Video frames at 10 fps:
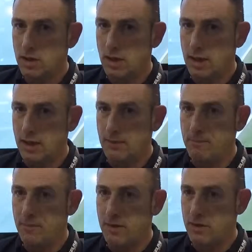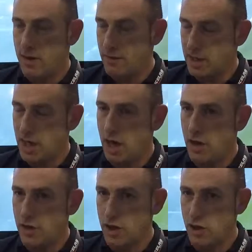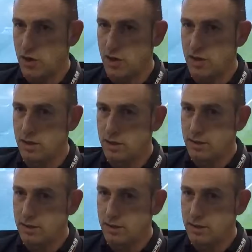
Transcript: Um, they're a car that you can